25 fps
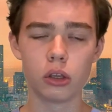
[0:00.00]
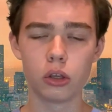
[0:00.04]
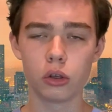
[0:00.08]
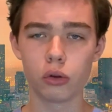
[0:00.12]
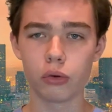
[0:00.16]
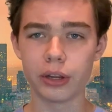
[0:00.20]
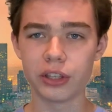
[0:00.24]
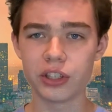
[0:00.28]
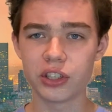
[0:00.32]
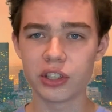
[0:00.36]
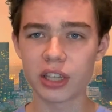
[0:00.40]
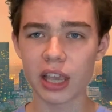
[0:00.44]

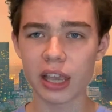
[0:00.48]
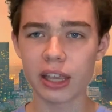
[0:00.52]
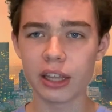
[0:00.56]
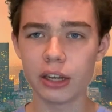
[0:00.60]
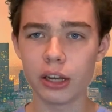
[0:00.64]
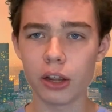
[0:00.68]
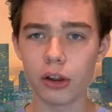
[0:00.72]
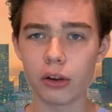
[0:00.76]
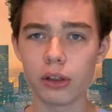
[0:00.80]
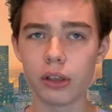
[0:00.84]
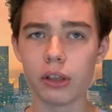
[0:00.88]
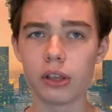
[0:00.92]
Great
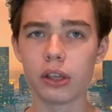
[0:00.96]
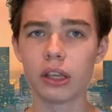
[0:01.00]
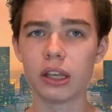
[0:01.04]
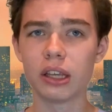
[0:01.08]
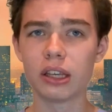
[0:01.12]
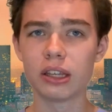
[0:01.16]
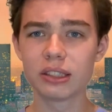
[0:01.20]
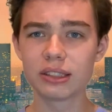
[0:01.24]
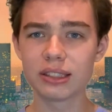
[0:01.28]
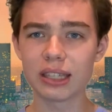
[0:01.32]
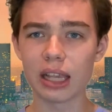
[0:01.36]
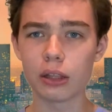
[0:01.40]
secondary,
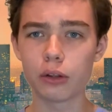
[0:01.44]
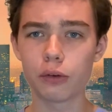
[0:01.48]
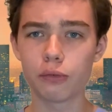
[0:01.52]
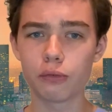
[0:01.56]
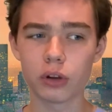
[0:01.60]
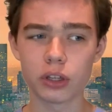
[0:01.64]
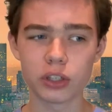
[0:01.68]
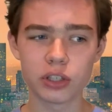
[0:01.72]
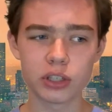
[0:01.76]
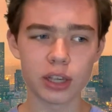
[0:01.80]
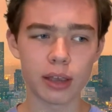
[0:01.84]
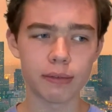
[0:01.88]
solid
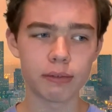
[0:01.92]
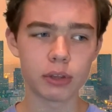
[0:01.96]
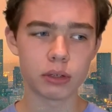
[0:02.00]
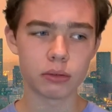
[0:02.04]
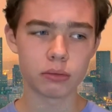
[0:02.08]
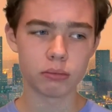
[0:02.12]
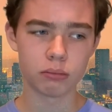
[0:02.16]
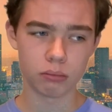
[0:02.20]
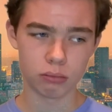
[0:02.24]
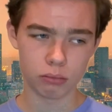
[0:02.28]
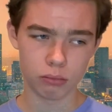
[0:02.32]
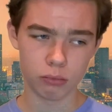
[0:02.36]
front 7,
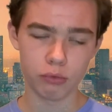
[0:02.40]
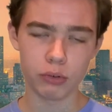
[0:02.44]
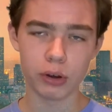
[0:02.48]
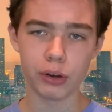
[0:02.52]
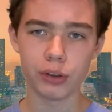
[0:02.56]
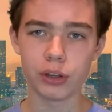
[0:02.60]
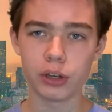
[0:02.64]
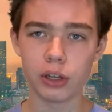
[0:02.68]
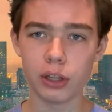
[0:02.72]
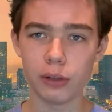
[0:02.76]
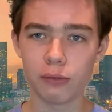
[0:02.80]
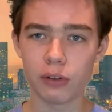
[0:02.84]
very
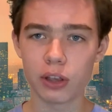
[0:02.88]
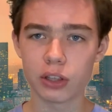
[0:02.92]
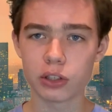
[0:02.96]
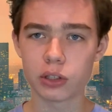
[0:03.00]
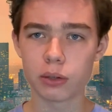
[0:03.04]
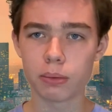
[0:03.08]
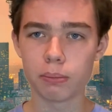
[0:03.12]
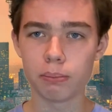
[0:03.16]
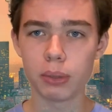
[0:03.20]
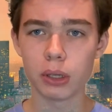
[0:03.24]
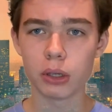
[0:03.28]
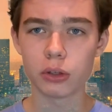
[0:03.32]
good
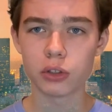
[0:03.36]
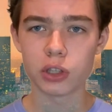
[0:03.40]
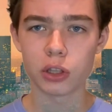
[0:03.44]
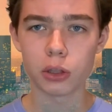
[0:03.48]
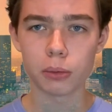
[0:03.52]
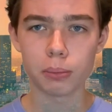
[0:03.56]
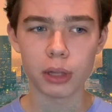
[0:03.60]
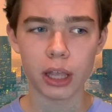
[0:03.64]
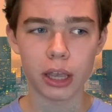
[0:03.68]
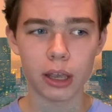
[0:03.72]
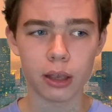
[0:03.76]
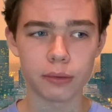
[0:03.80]
defense. Bills in
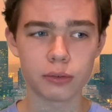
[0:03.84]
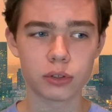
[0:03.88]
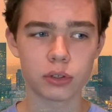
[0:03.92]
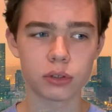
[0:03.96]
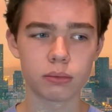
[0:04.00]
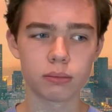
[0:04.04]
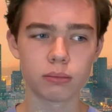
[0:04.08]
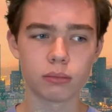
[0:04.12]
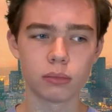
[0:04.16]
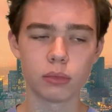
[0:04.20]
the playoffs.